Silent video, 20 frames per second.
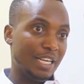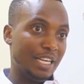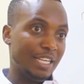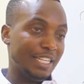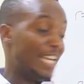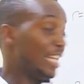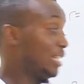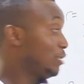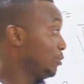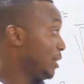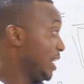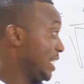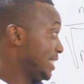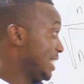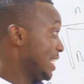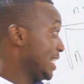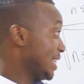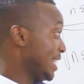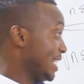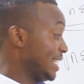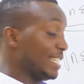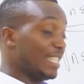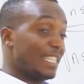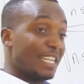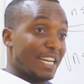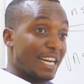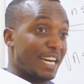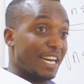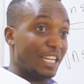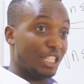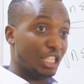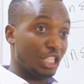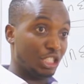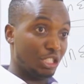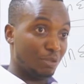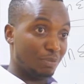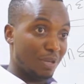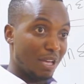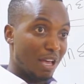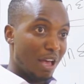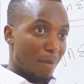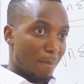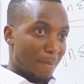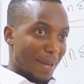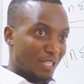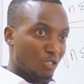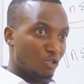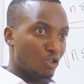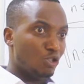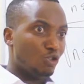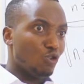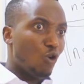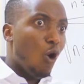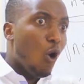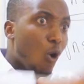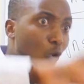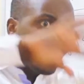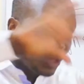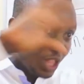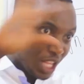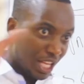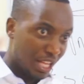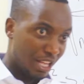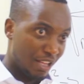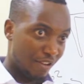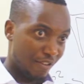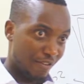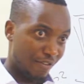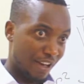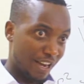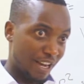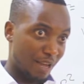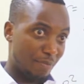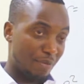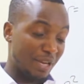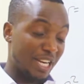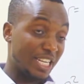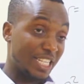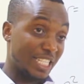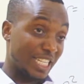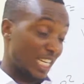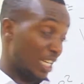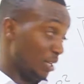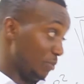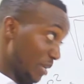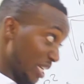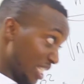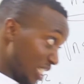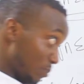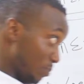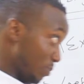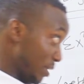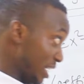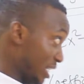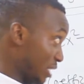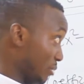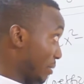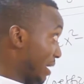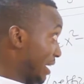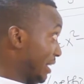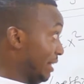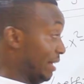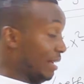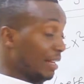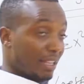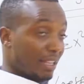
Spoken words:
Yet we are saying there is a relationship, but not all the variability can be explained by